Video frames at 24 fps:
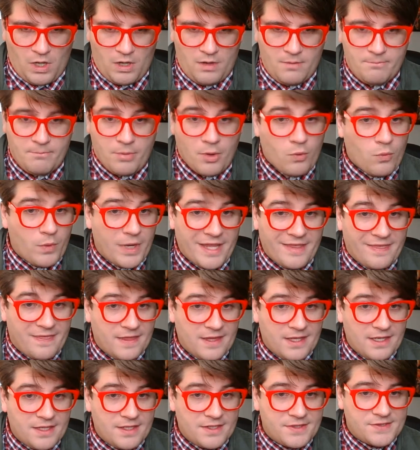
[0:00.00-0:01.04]

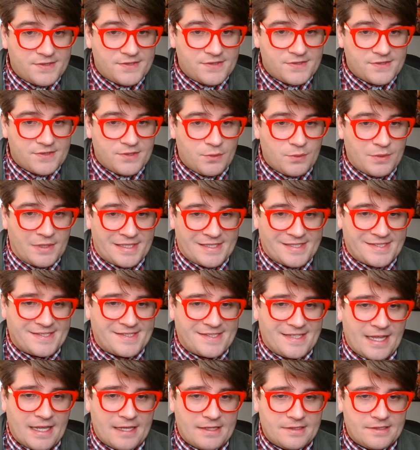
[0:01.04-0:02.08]
Boethius to an
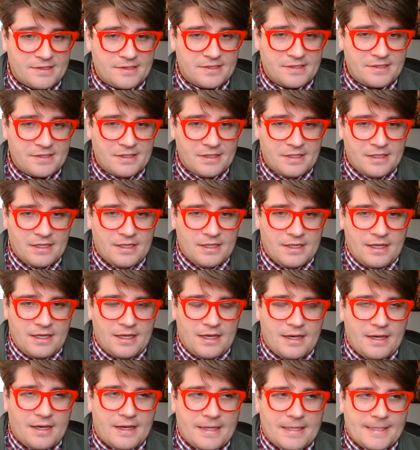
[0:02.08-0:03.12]
extent.
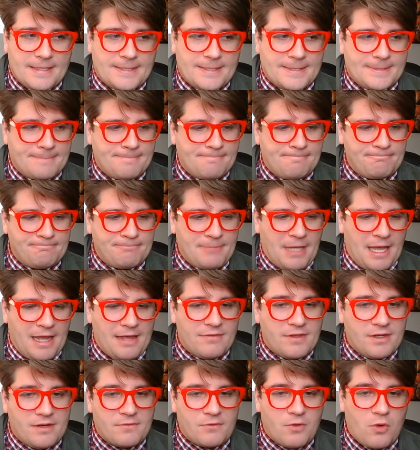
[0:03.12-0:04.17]
Um, and
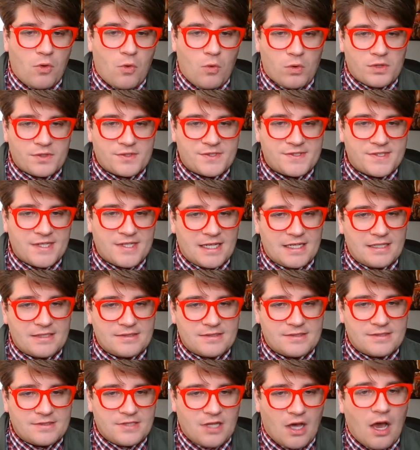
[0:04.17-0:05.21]
then, of course, St.
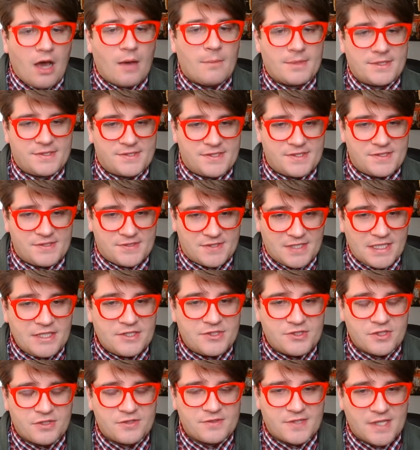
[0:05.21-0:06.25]
Thomas's
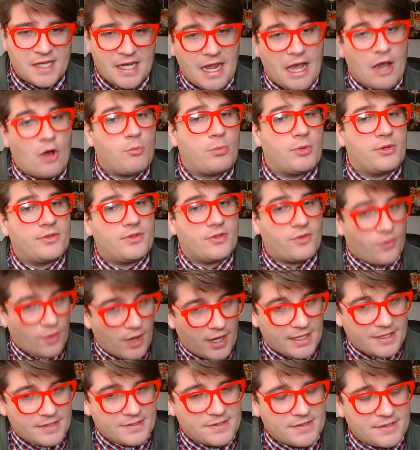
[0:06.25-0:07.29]
teacher, St. Albert the
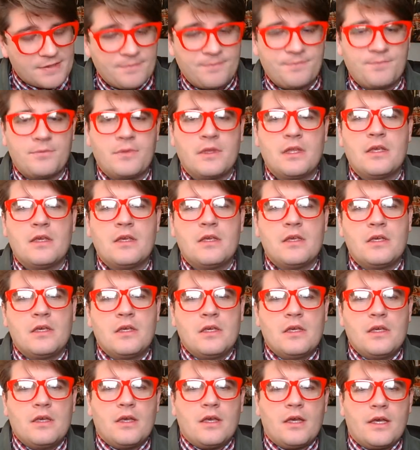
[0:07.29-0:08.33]
Great.
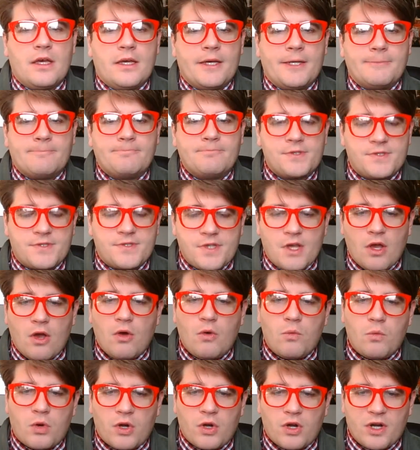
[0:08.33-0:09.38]
Um, so
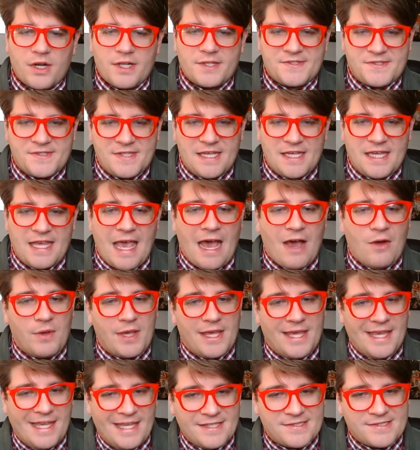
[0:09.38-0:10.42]
we're going to see how
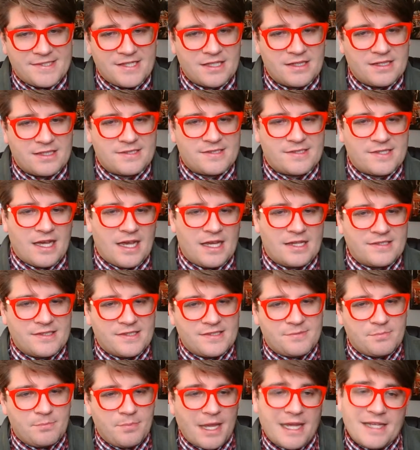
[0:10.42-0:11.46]
he
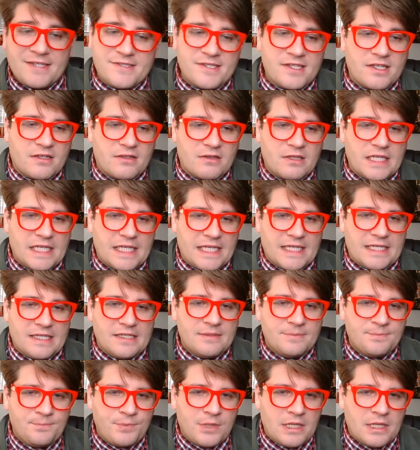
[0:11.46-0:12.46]
synthesizes basically